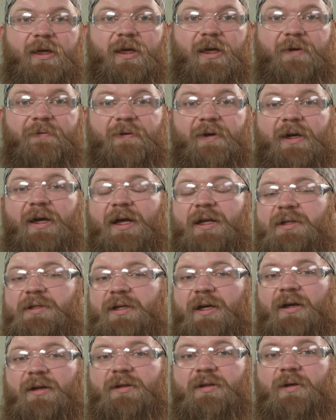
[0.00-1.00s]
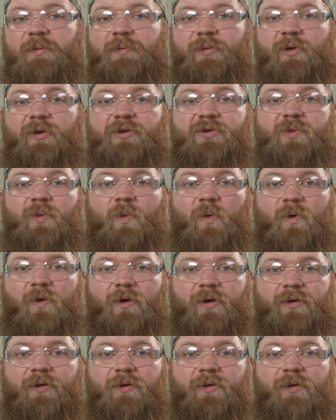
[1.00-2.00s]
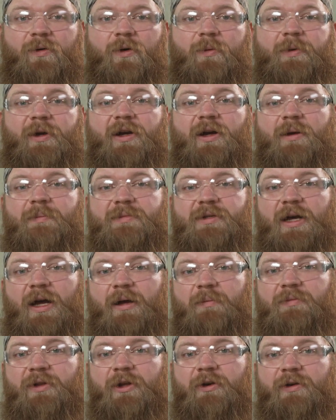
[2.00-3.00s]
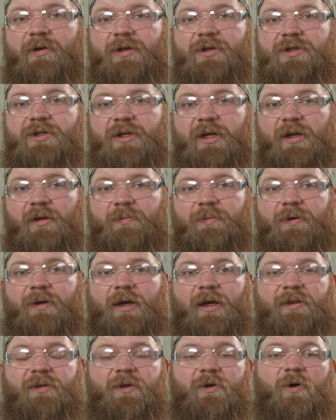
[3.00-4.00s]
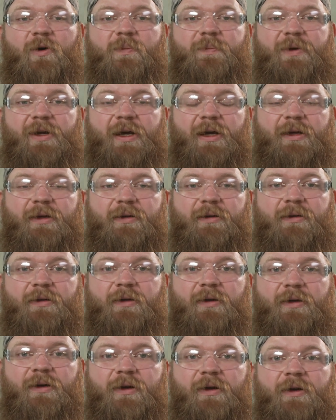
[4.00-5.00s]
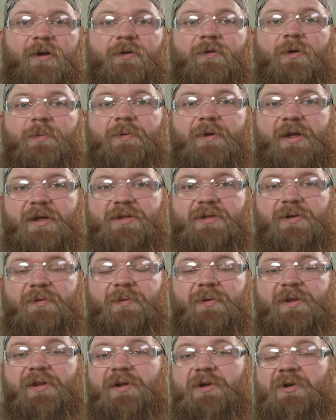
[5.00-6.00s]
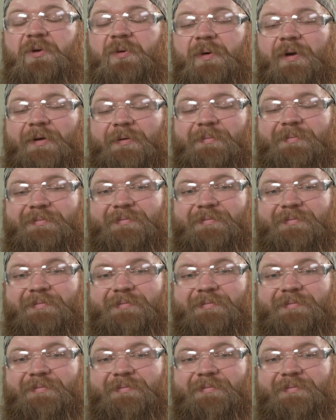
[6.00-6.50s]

If a contact tip looks worn or becomes oblong in shape at the opening, replace it with a new one.